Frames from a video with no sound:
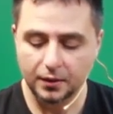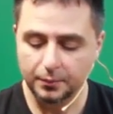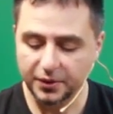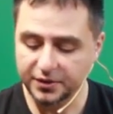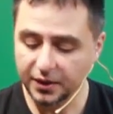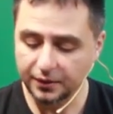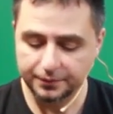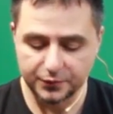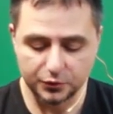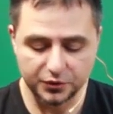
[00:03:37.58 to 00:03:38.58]
But yeah,
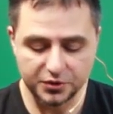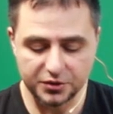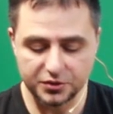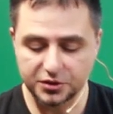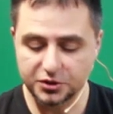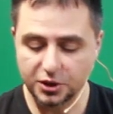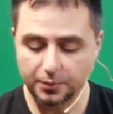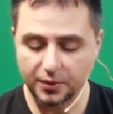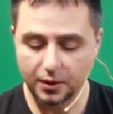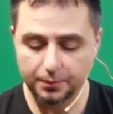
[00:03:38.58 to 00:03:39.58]
so this is the
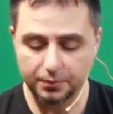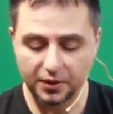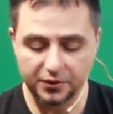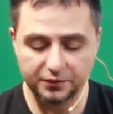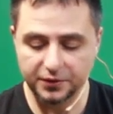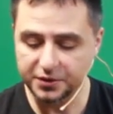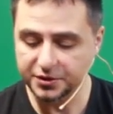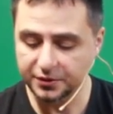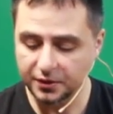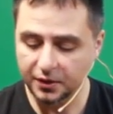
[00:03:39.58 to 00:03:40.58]
chop cup leather
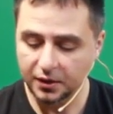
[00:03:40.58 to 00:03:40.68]
version.